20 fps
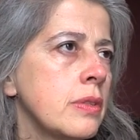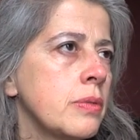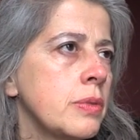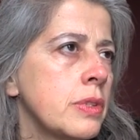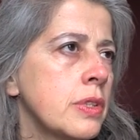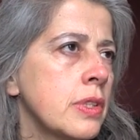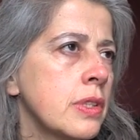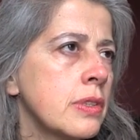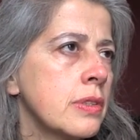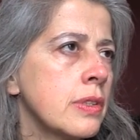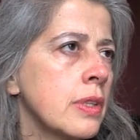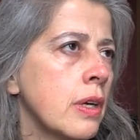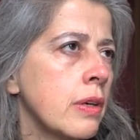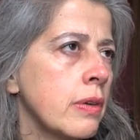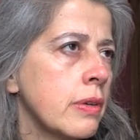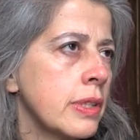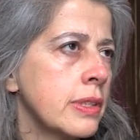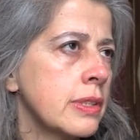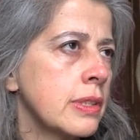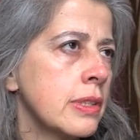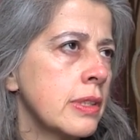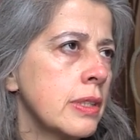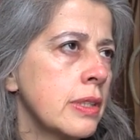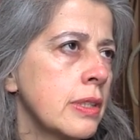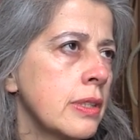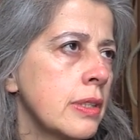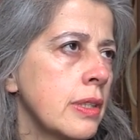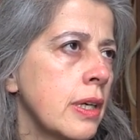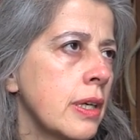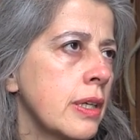which is now at
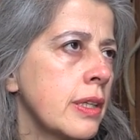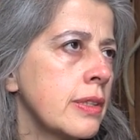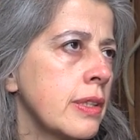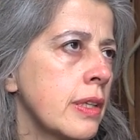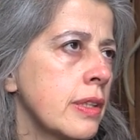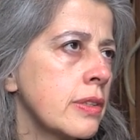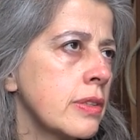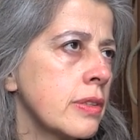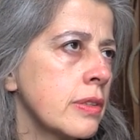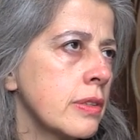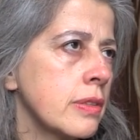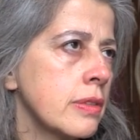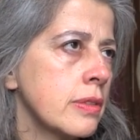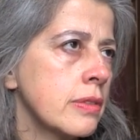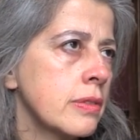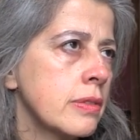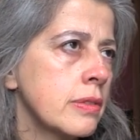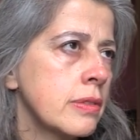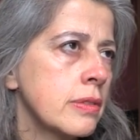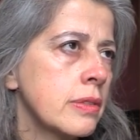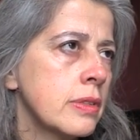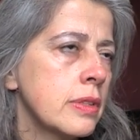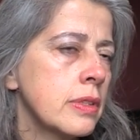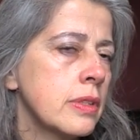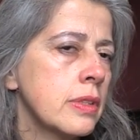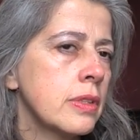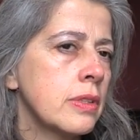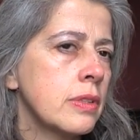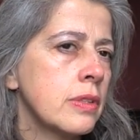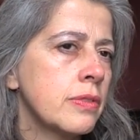the architecture
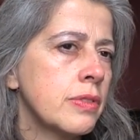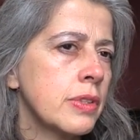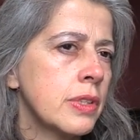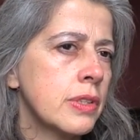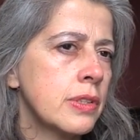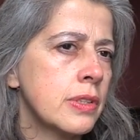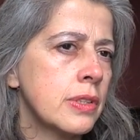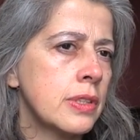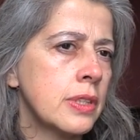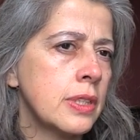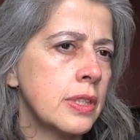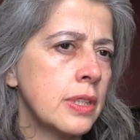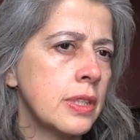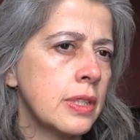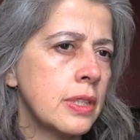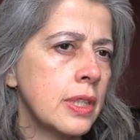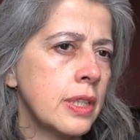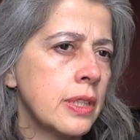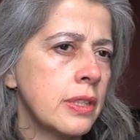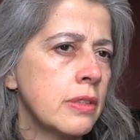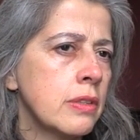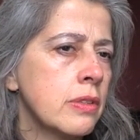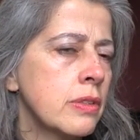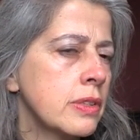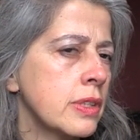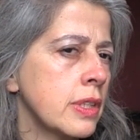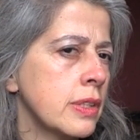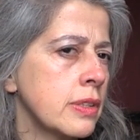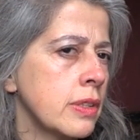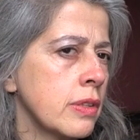university, and
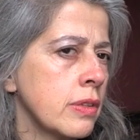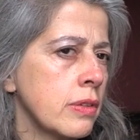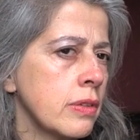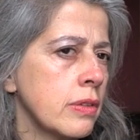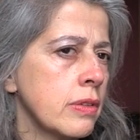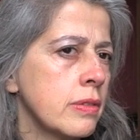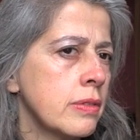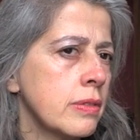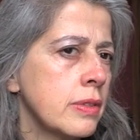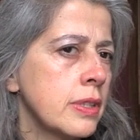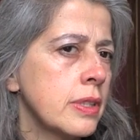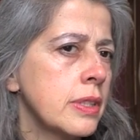looked at all